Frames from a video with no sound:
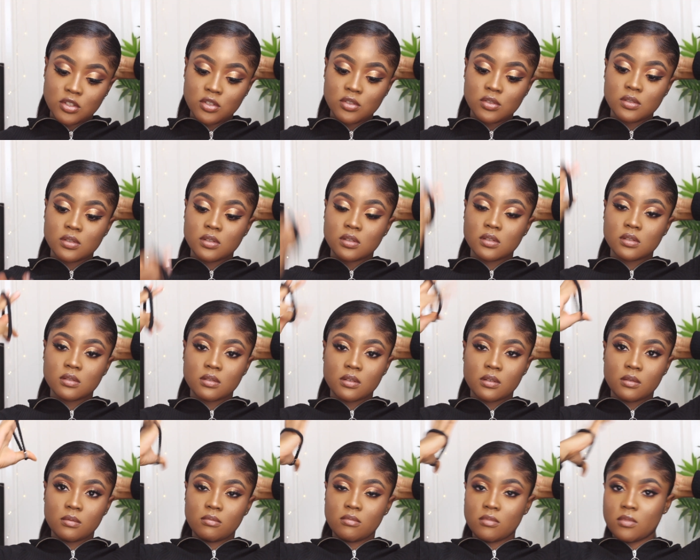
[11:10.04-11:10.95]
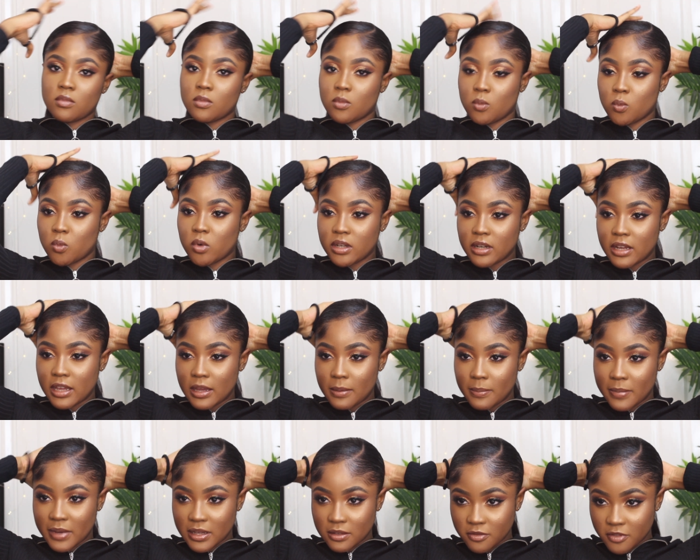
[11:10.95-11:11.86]
Use one
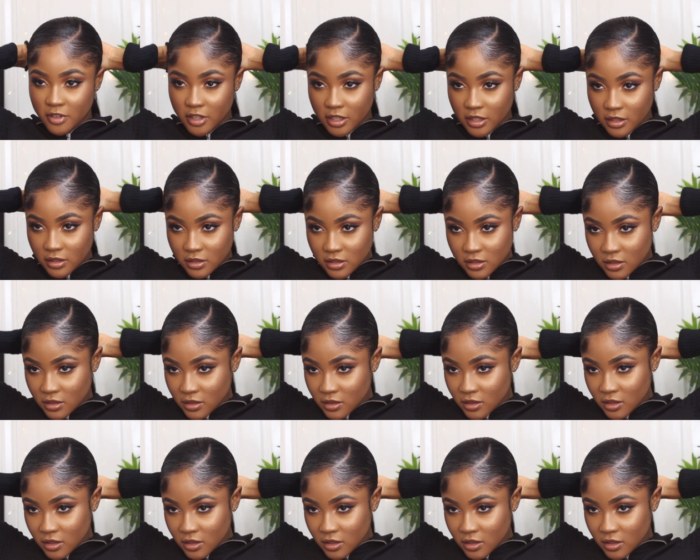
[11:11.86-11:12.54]
hairband first